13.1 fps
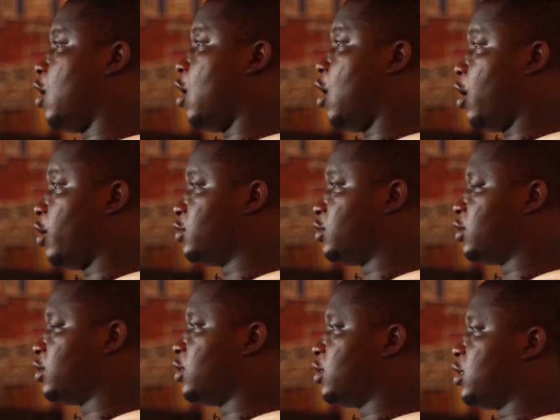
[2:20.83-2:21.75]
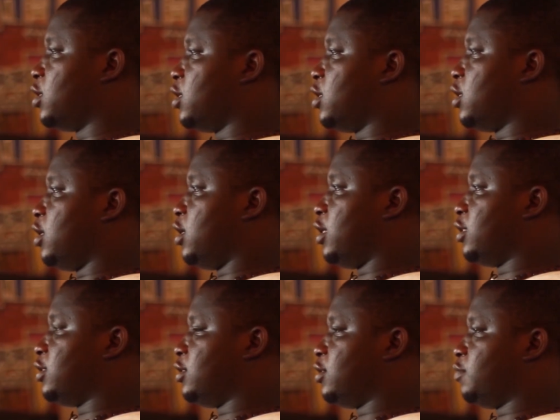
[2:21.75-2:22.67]
art,
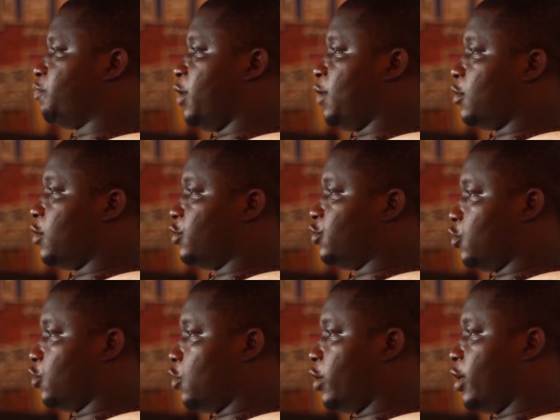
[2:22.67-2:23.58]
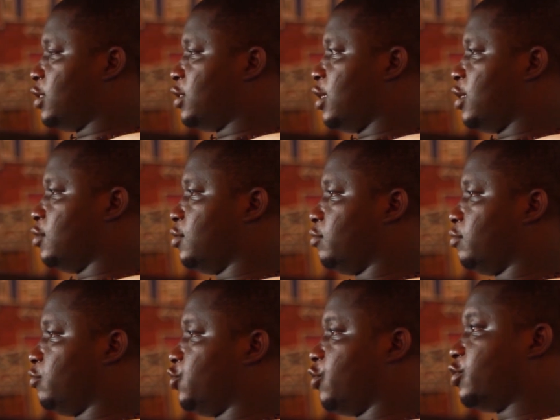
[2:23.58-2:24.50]
let people enjoy it
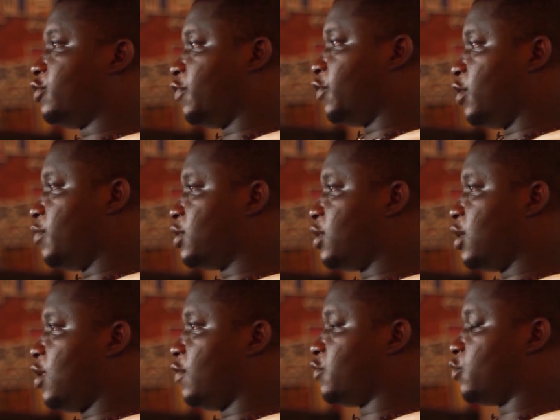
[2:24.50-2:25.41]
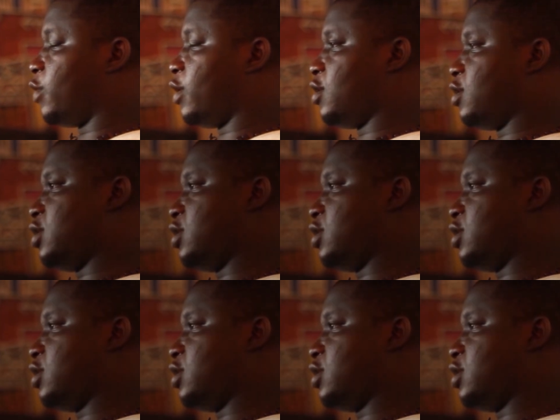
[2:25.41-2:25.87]
and judge for themselves whether